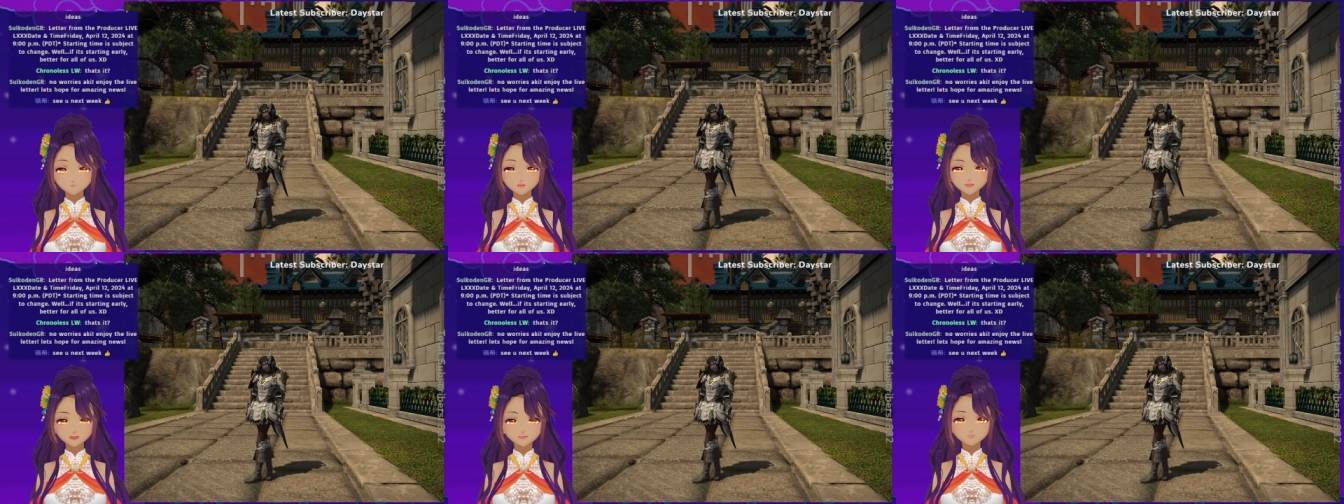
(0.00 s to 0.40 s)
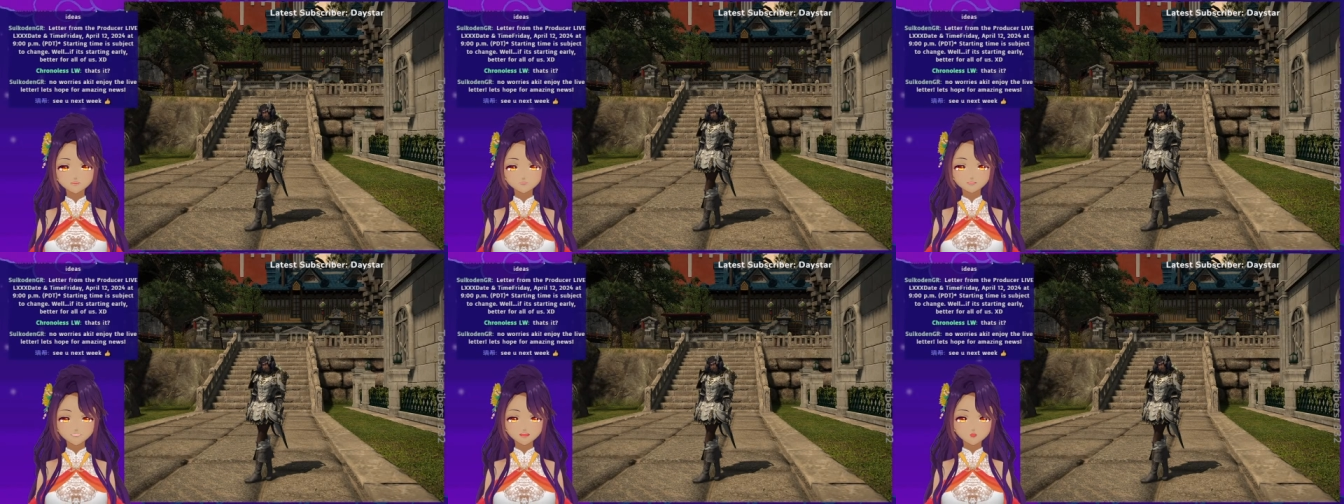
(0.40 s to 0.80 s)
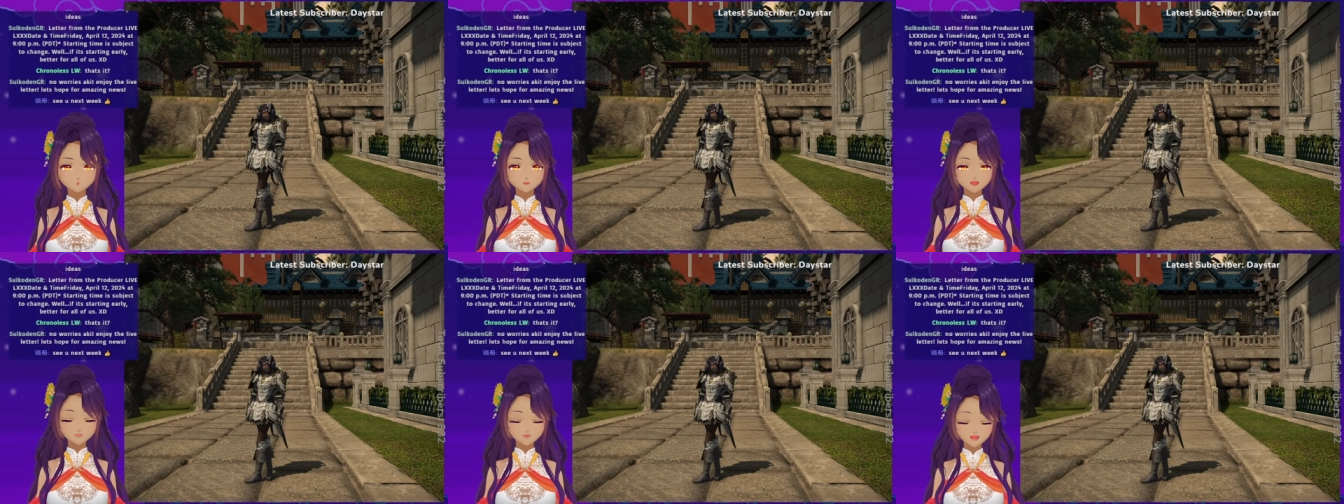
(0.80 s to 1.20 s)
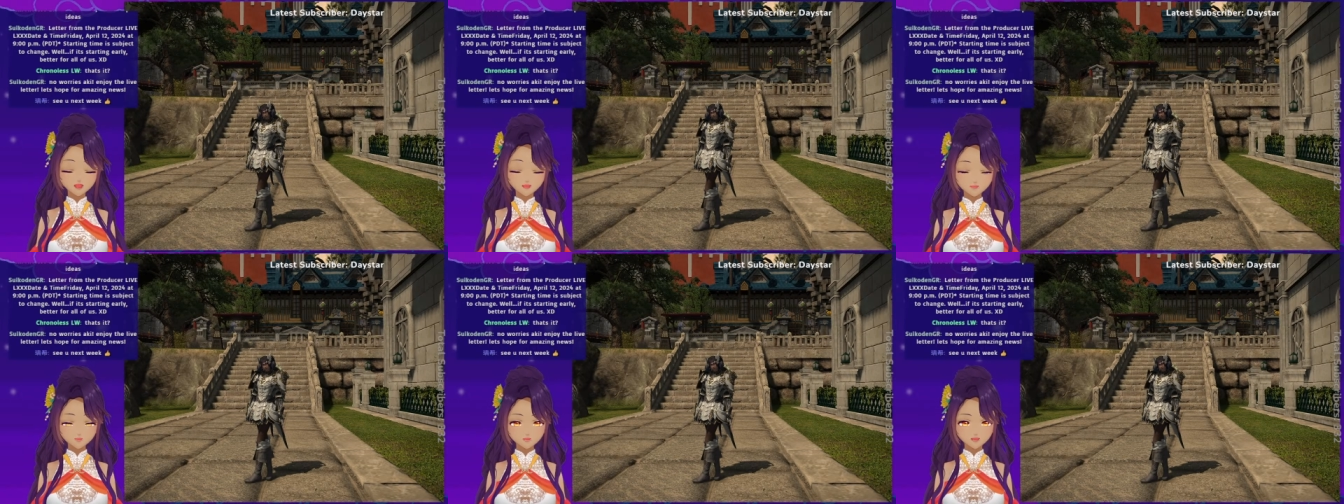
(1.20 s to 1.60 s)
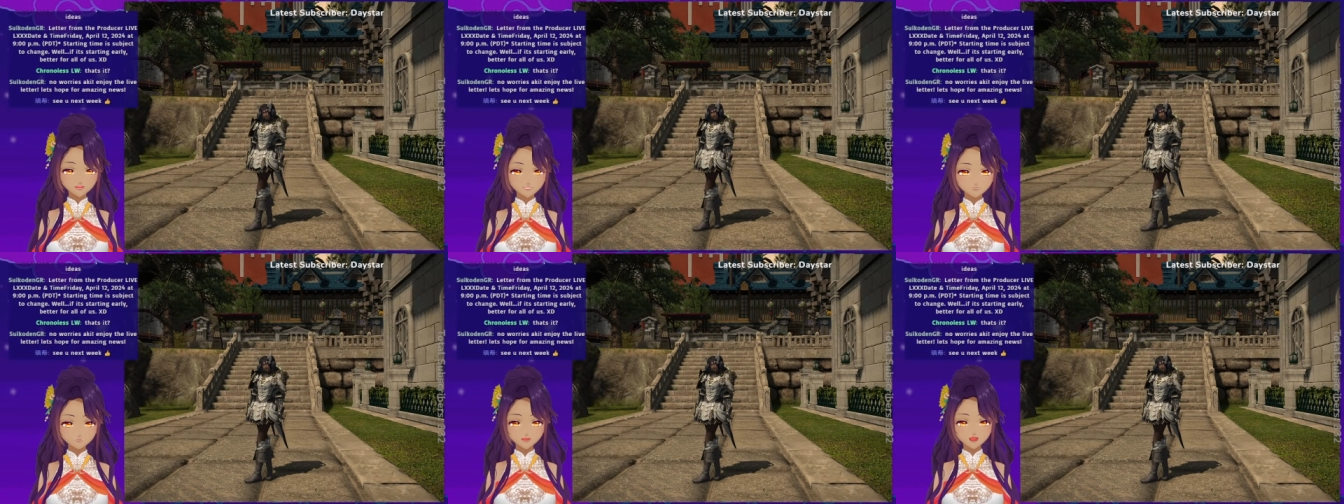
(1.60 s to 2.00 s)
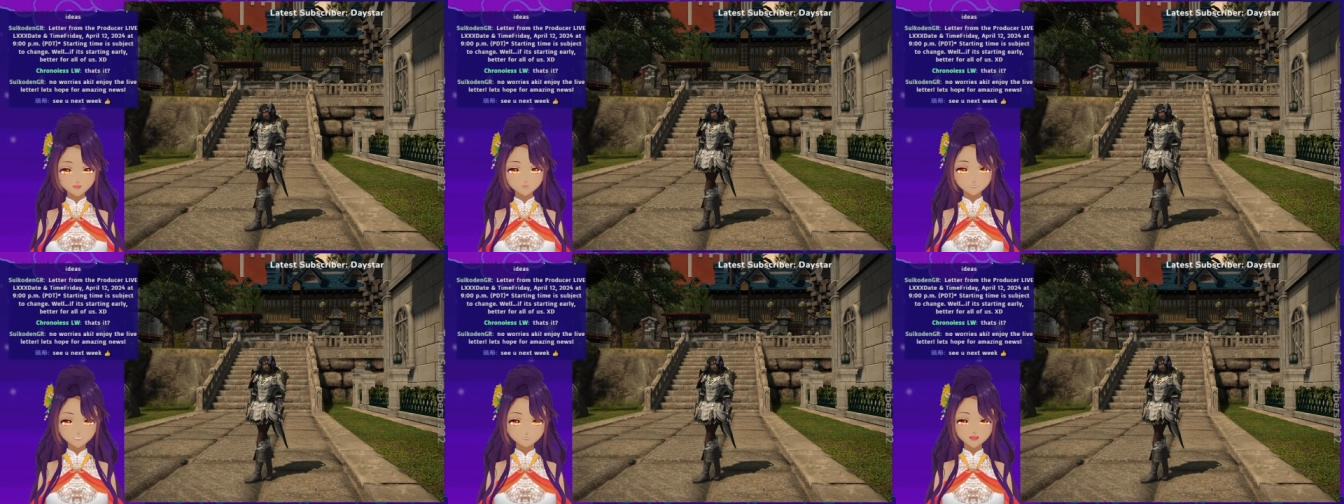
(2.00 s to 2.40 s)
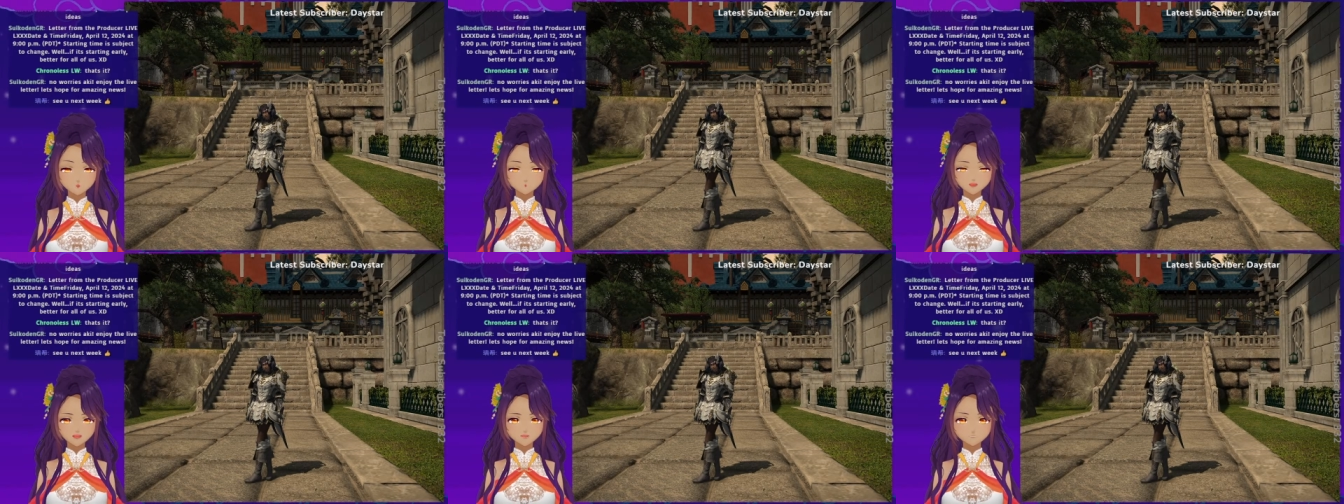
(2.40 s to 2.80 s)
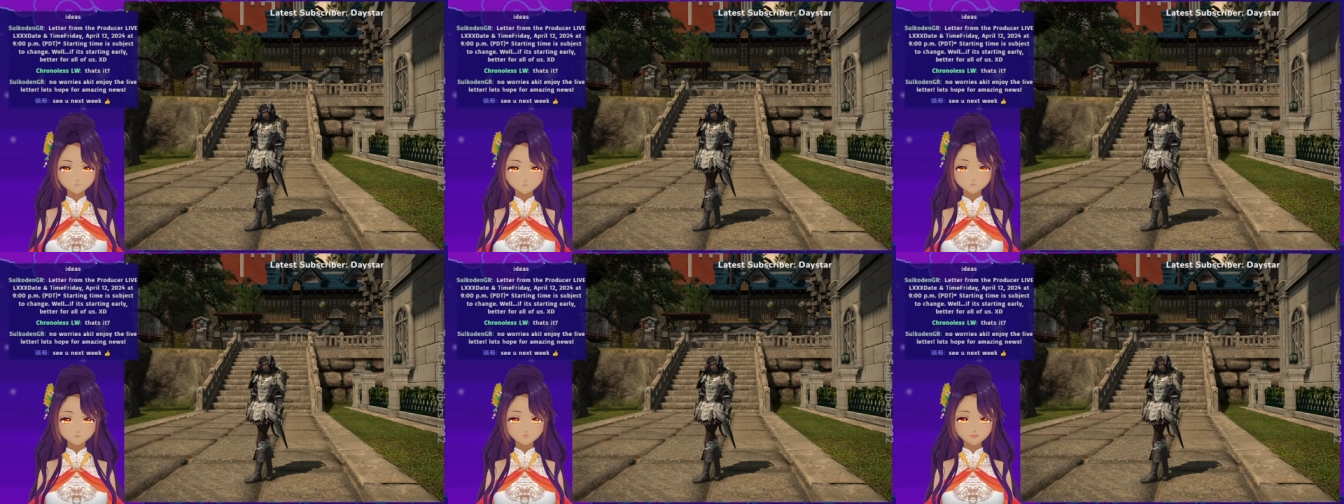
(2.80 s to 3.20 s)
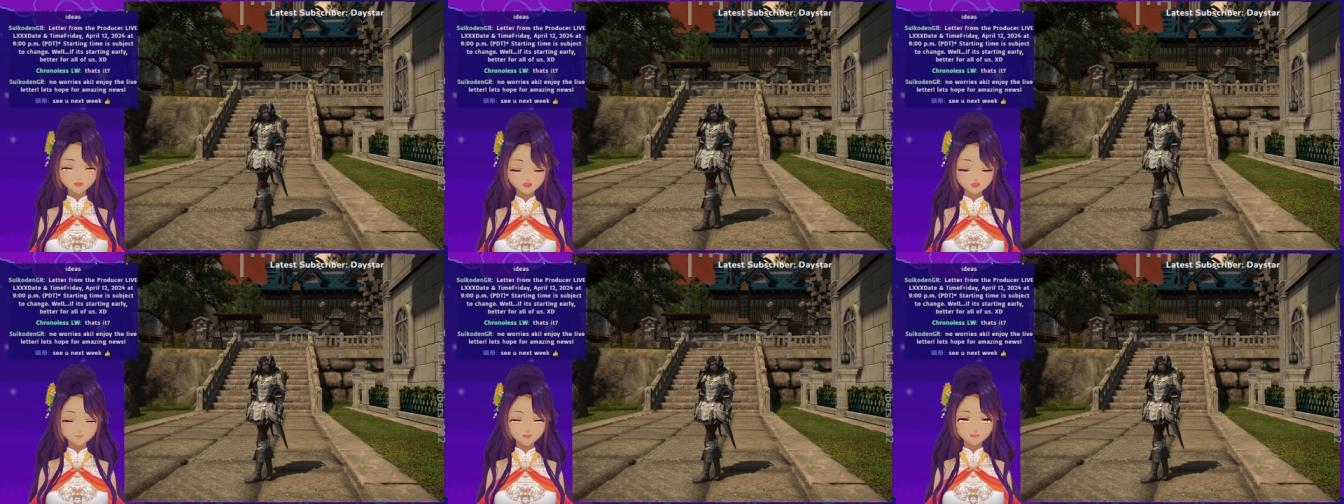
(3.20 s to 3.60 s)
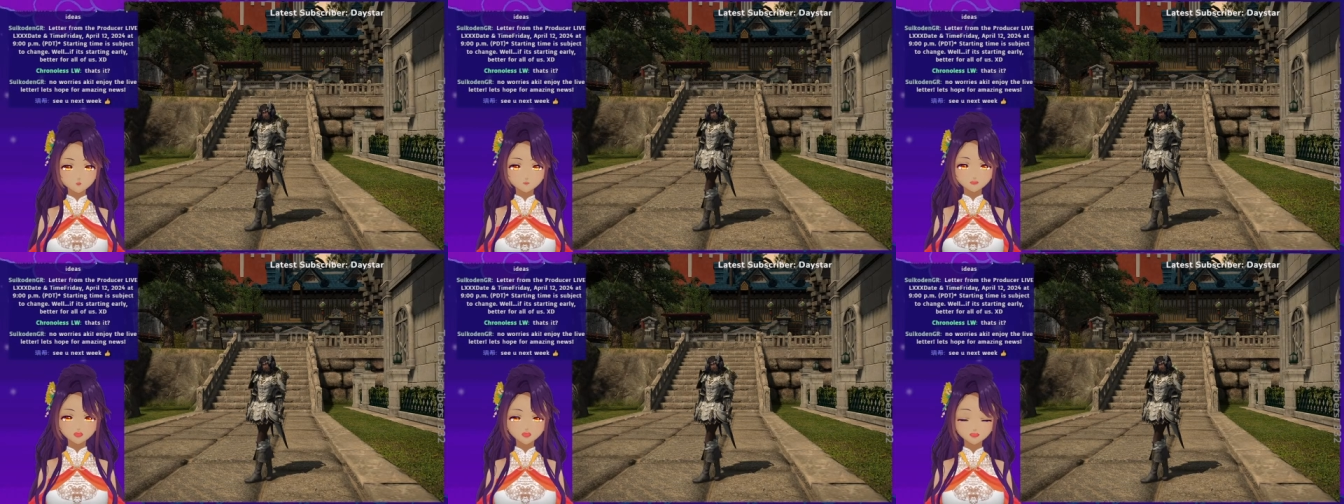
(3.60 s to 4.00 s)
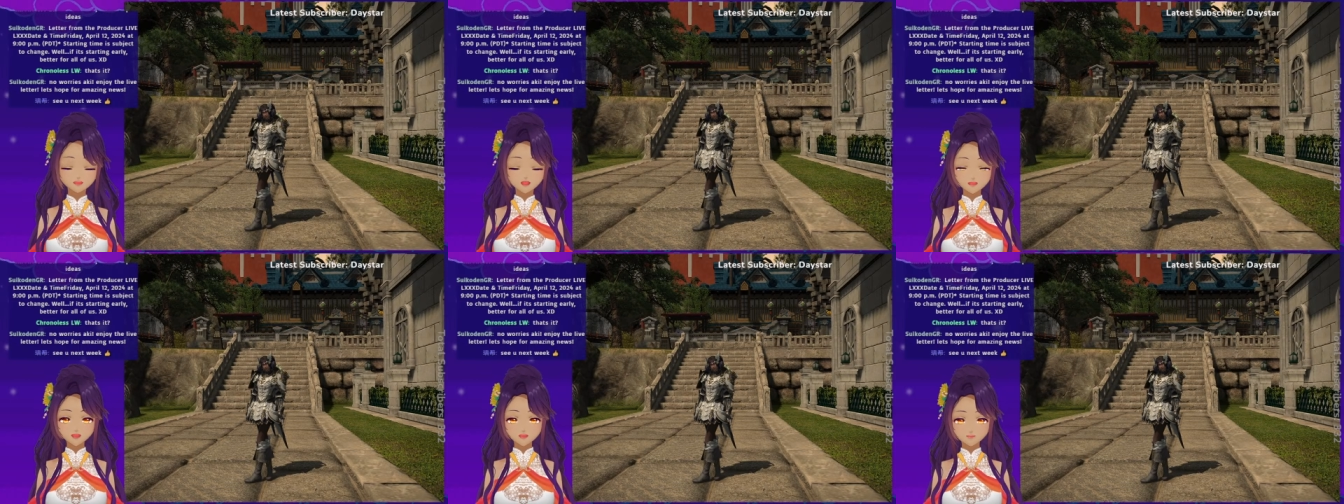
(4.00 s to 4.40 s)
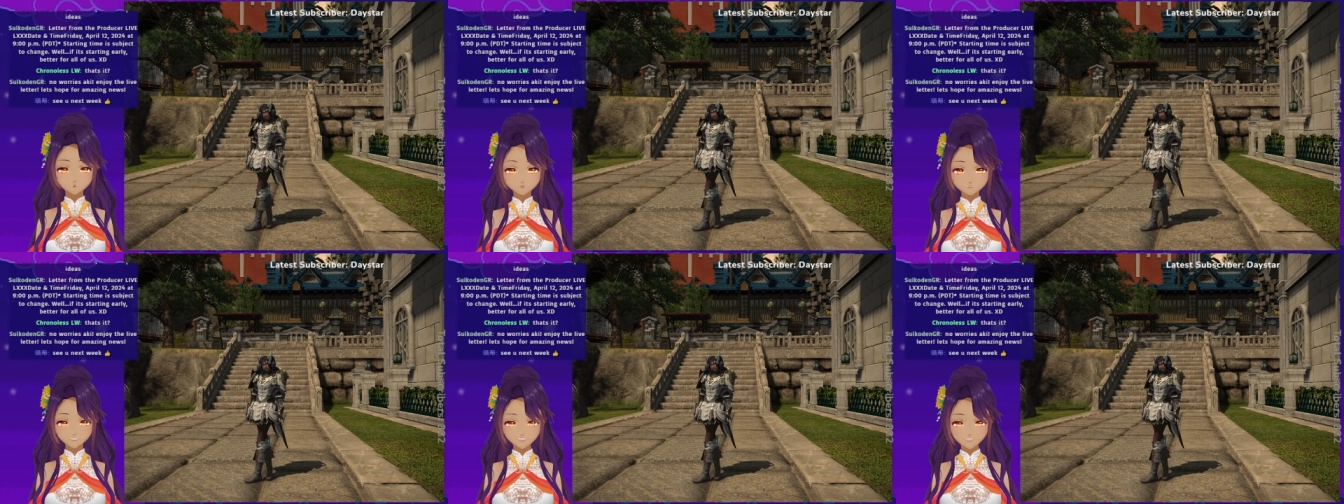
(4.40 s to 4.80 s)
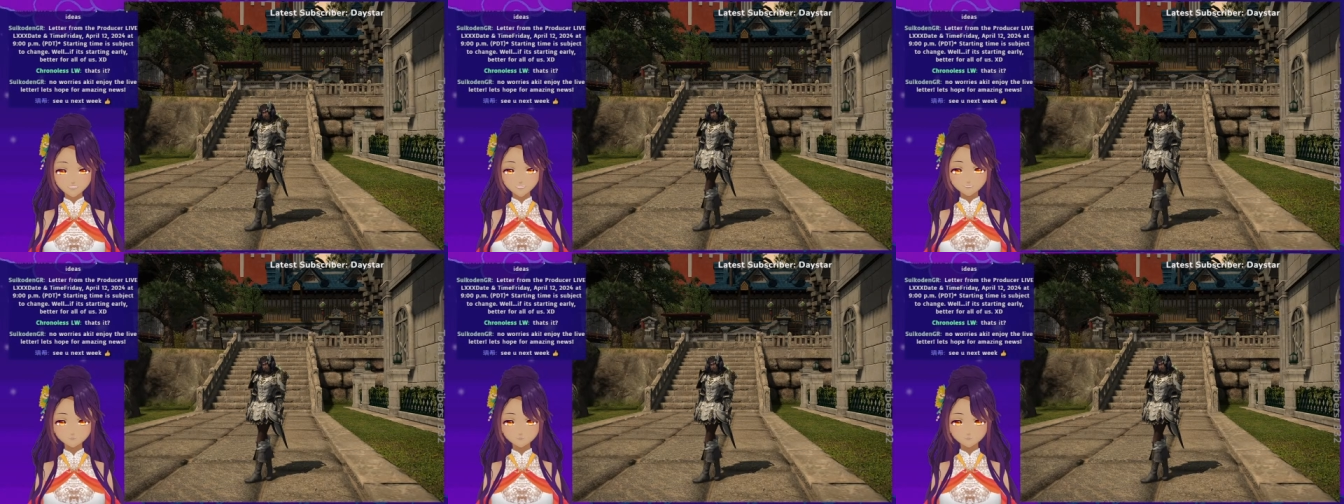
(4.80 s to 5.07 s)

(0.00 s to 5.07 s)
But on Monday, I will definitely go back to Genshin, and I will probably move Honkai to Tuesday.